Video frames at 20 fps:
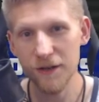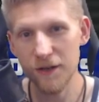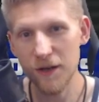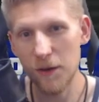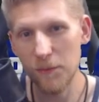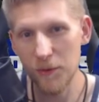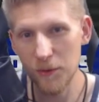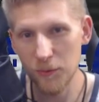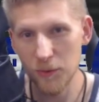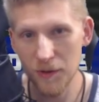
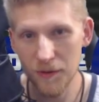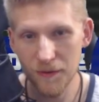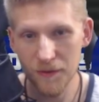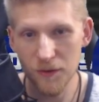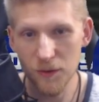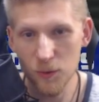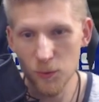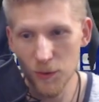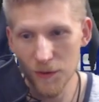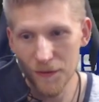coming with
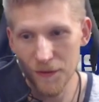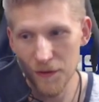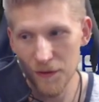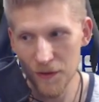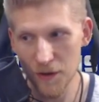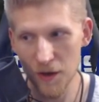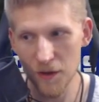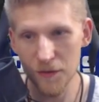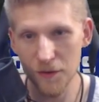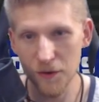you with
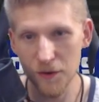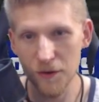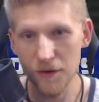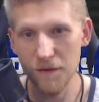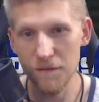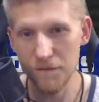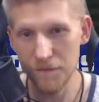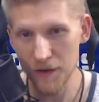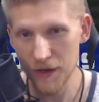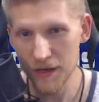another
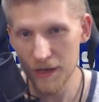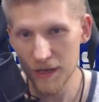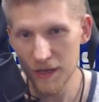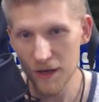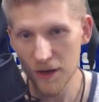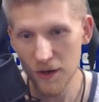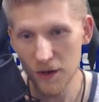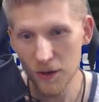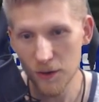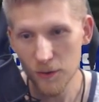
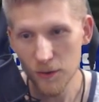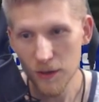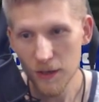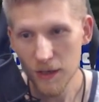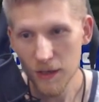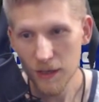video.